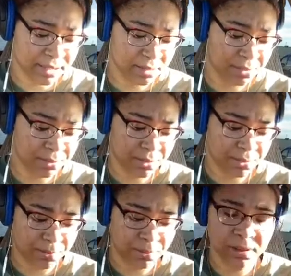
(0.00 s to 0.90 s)
has gone
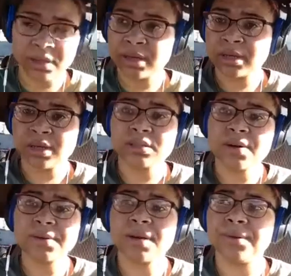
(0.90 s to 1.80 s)
on. He's
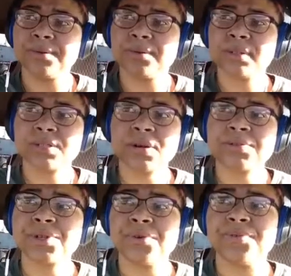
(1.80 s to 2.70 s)
gone on. He's
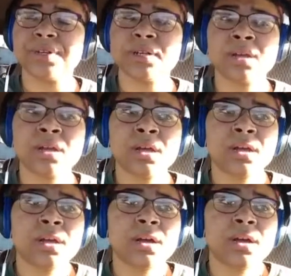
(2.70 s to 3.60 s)
crossed over.
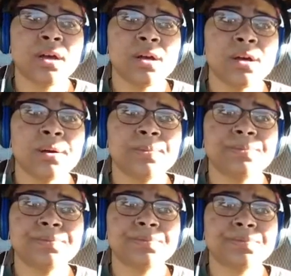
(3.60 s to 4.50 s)

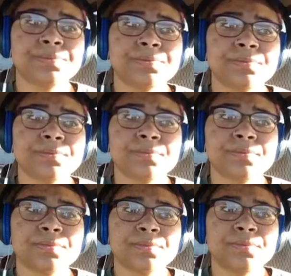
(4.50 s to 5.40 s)

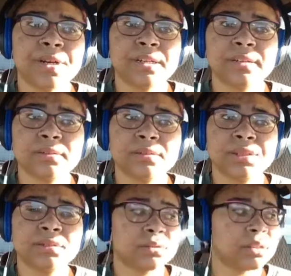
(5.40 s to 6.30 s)
But
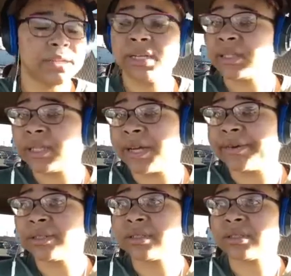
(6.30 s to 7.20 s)
it is
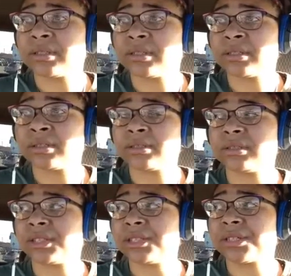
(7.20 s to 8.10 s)
Terrence.
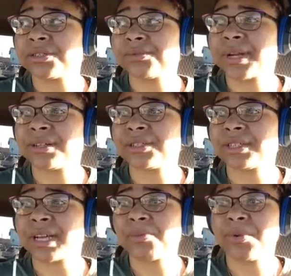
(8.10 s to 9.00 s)
She turns around.
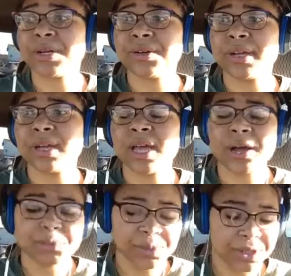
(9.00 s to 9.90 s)
She's like, I
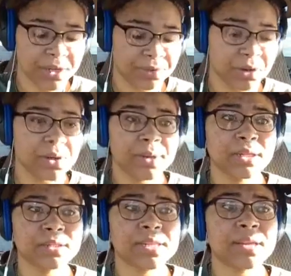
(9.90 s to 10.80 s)
was wondering if you're going
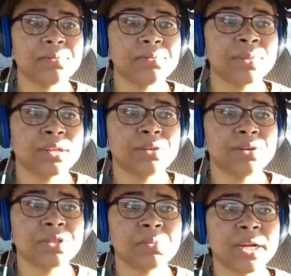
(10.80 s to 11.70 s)
in the same,
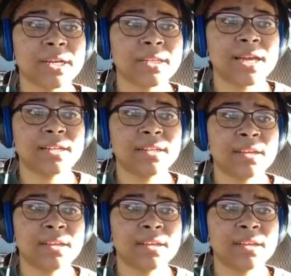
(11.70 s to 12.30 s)
to the parking lot